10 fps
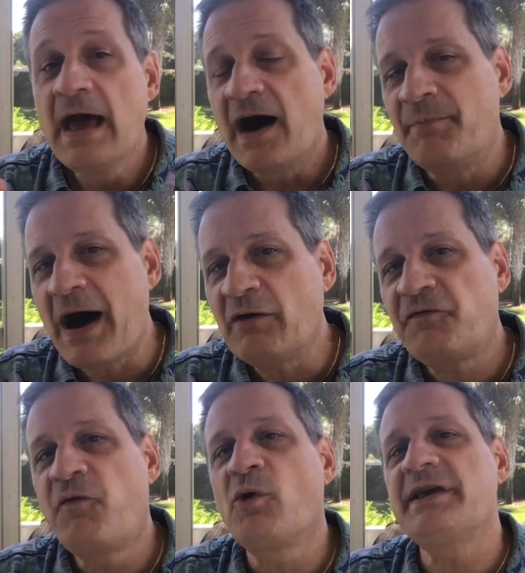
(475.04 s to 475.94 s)
About
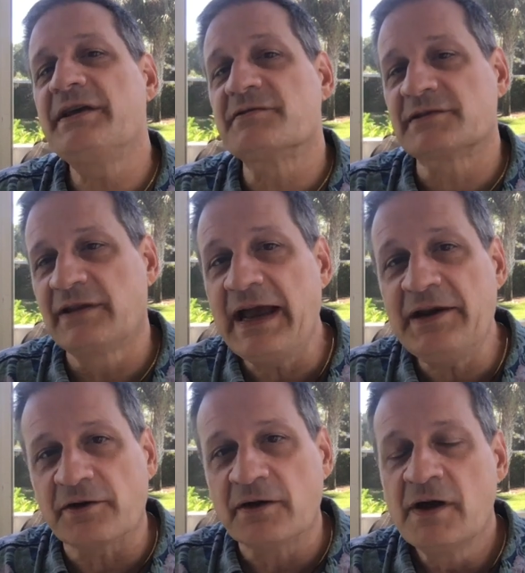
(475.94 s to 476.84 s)
40 years
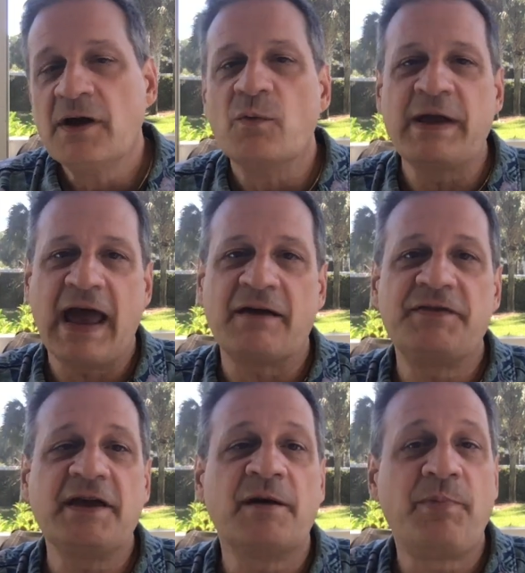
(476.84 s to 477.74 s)
later, we have
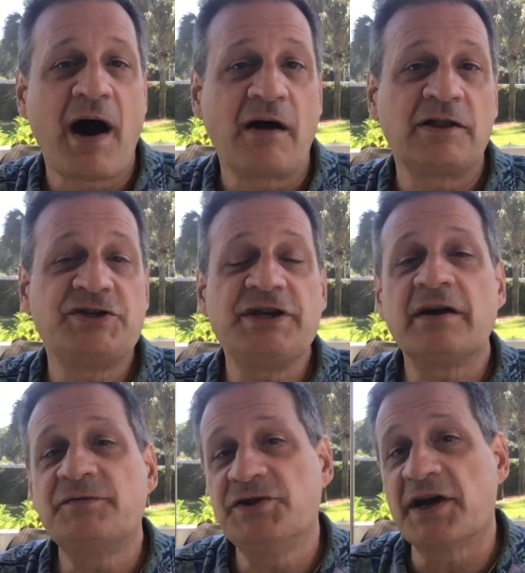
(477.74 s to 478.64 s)
the Apology
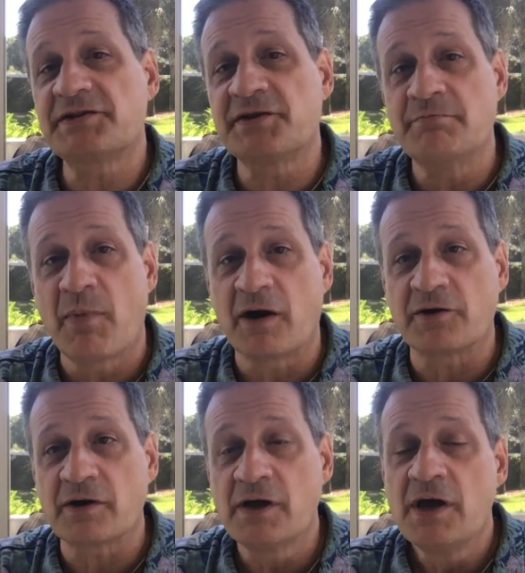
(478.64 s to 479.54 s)
of Justin
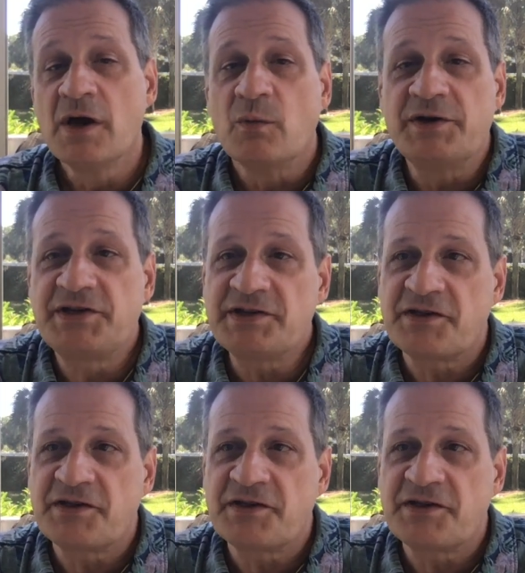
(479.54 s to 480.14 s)
Martyr, which is the